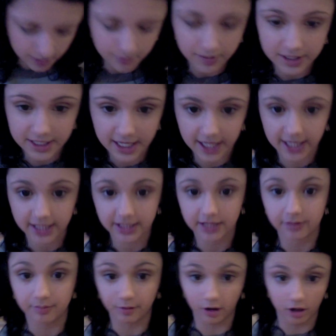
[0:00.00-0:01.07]
going to be taking
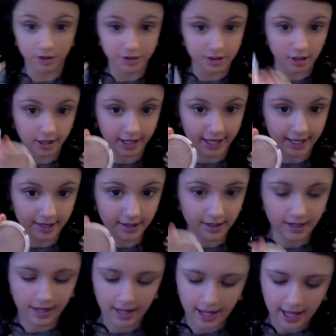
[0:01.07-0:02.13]
the bronzer again
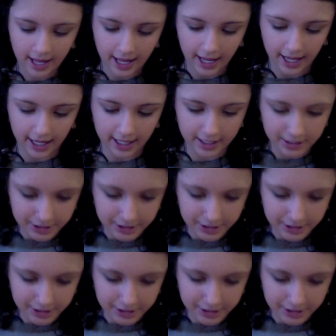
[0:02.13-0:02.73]
and